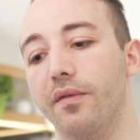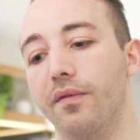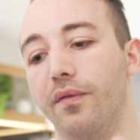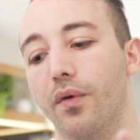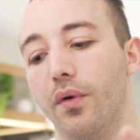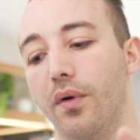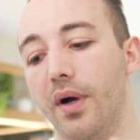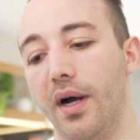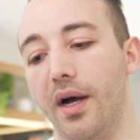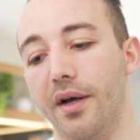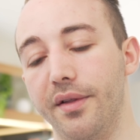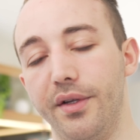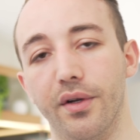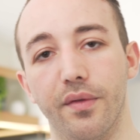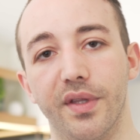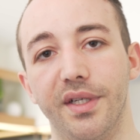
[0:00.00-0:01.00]
for, uh,
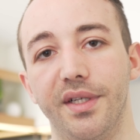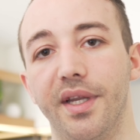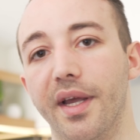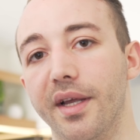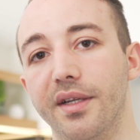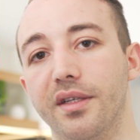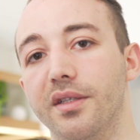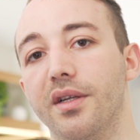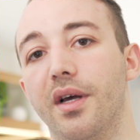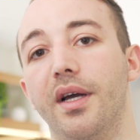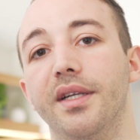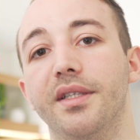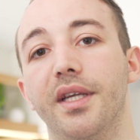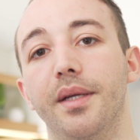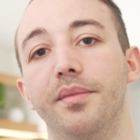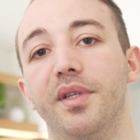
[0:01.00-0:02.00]
you know, the Dan design
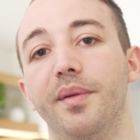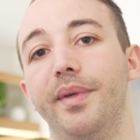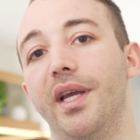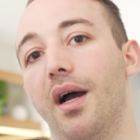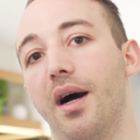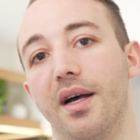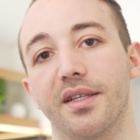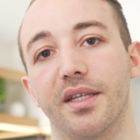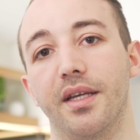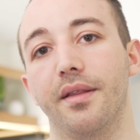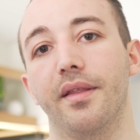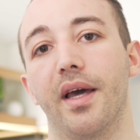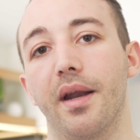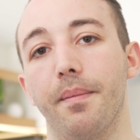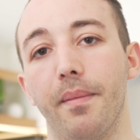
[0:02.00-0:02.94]
team to be asking that